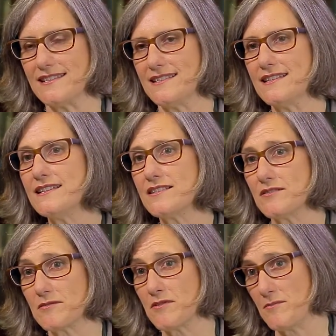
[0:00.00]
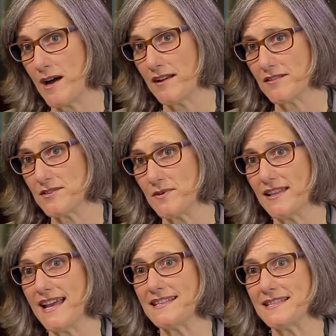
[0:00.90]
the statistical models
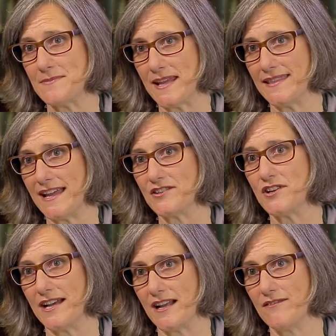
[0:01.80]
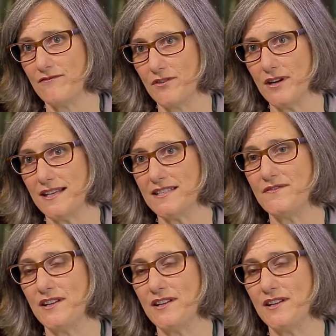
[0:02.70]
will estimate that trade off for us,